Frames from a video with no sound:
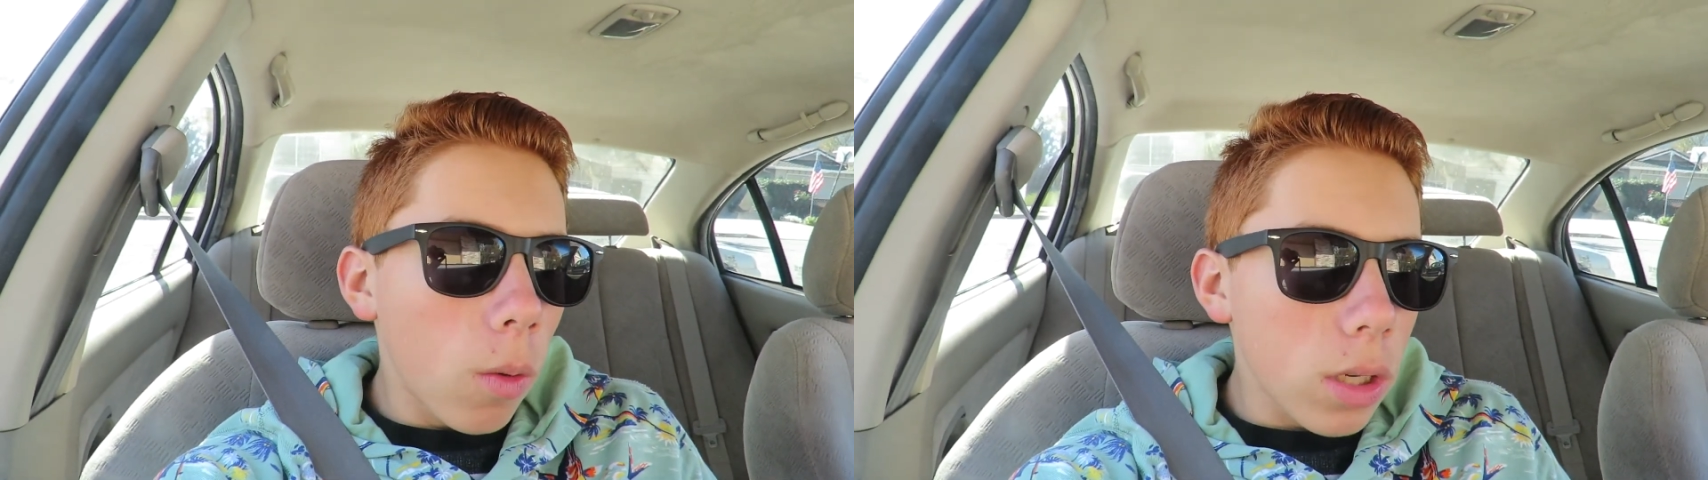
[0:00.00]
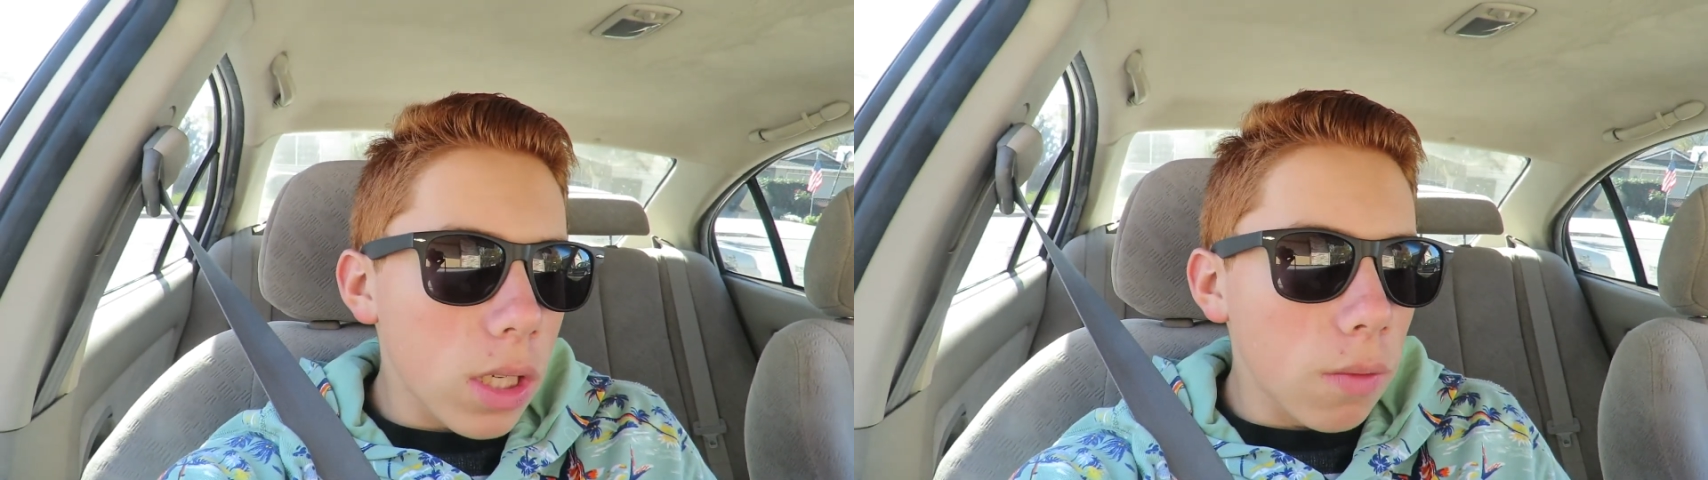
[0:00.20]

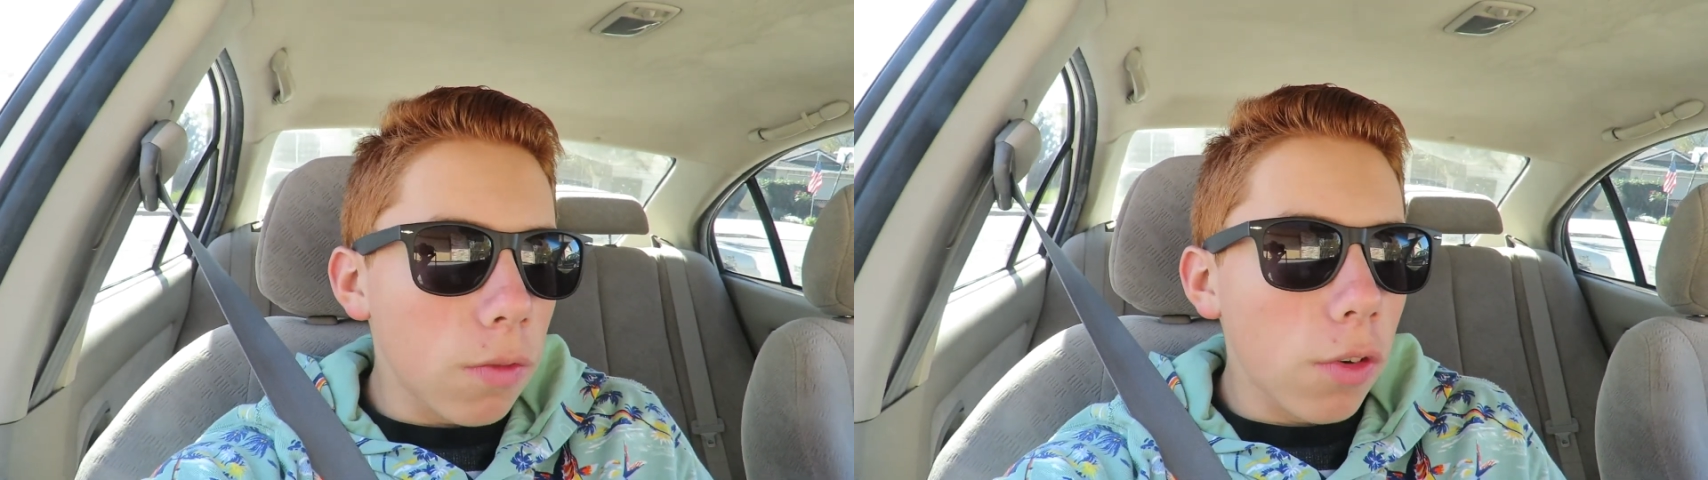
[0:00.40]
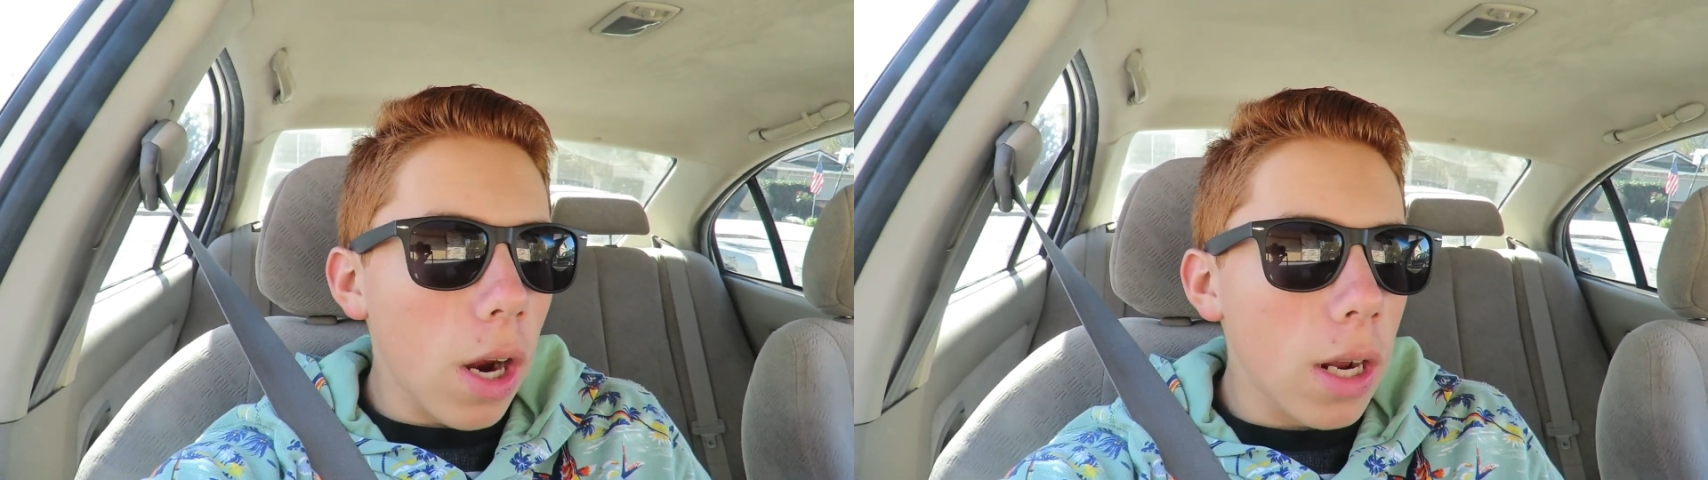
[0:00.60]
with some
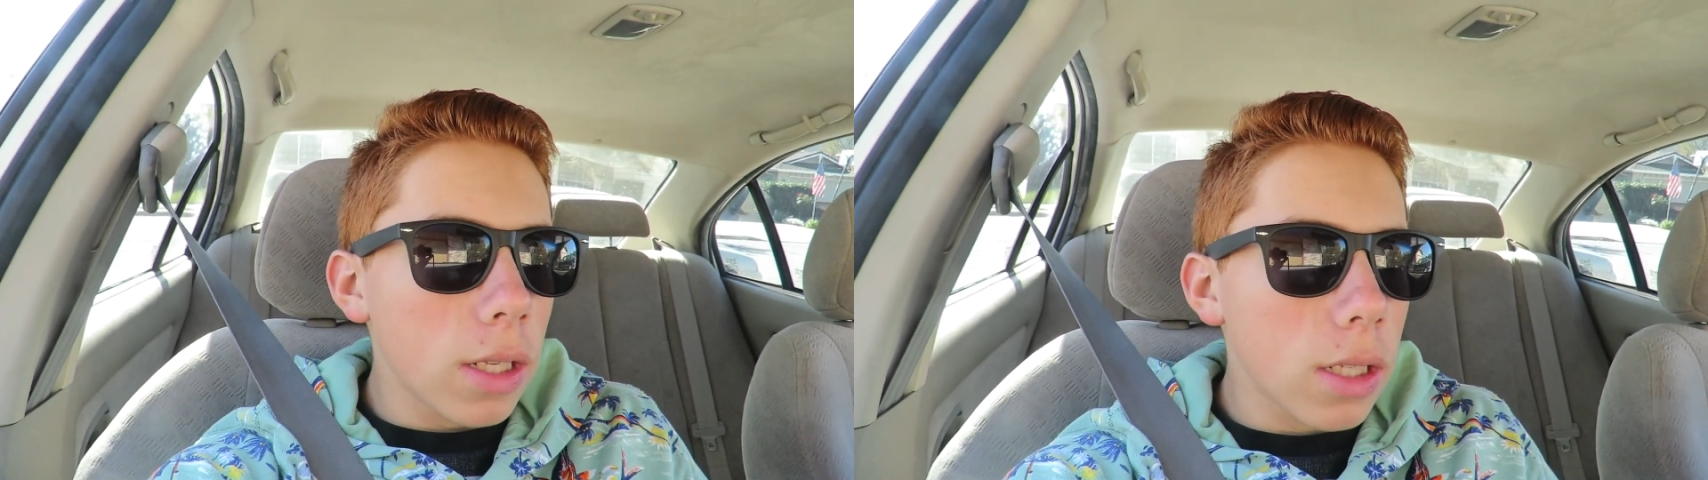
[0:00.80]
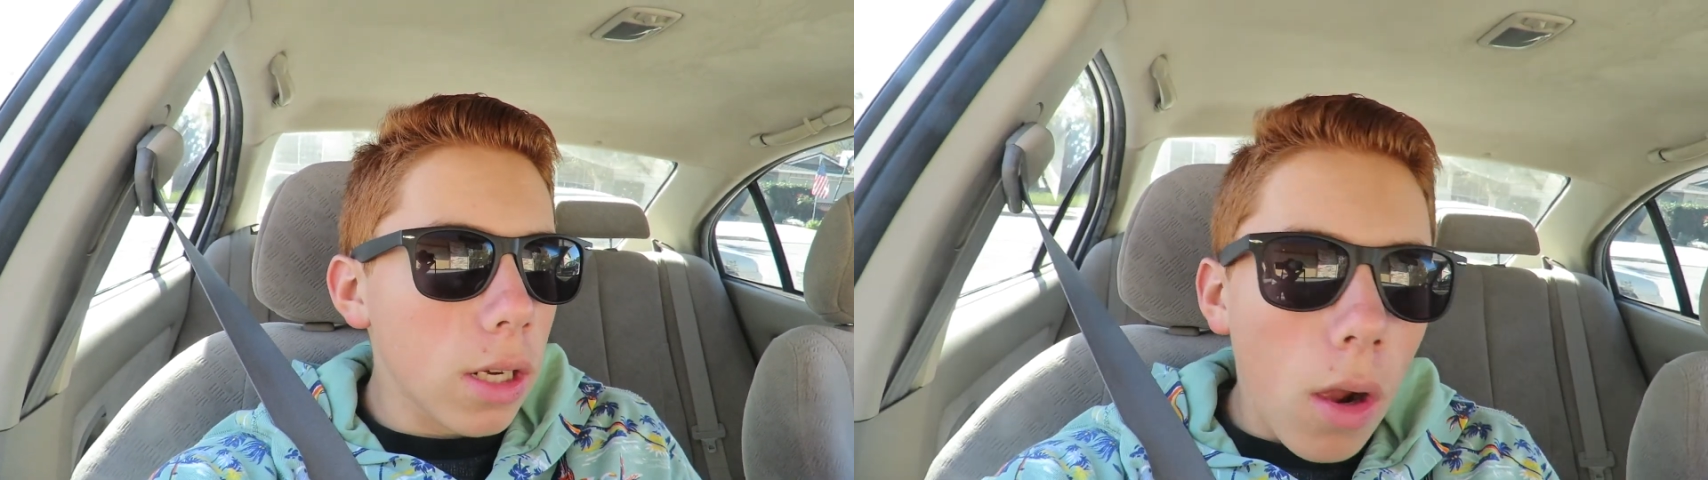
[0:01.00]

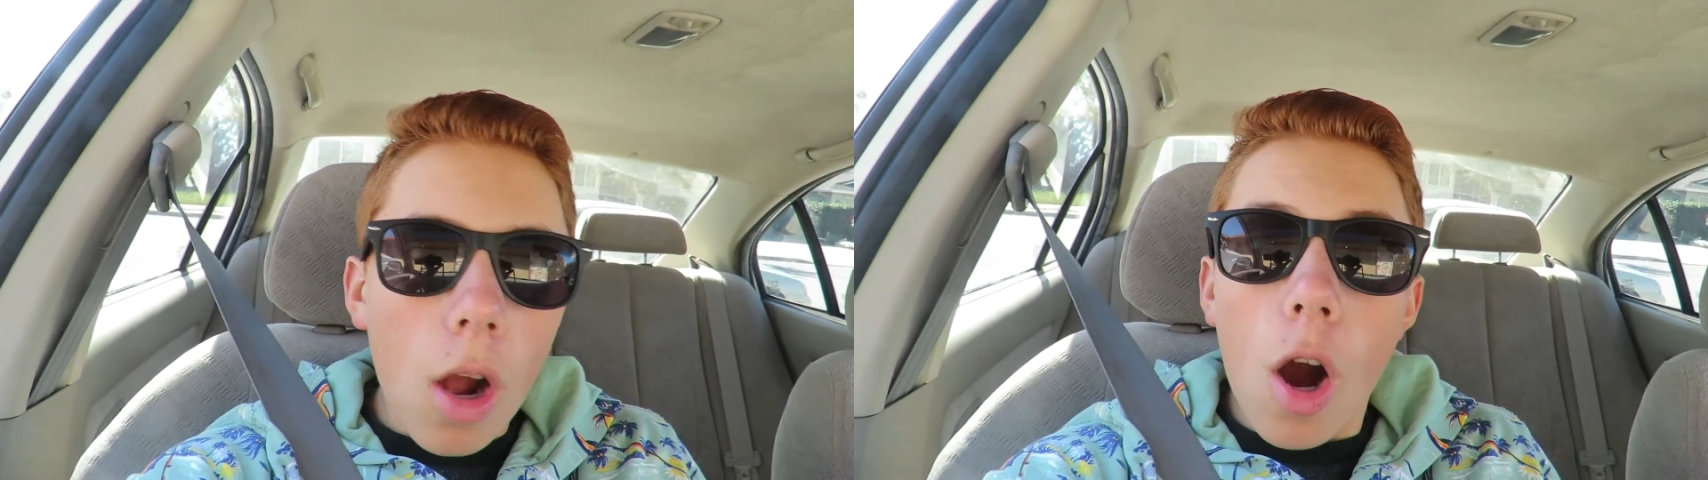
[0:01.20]
friends.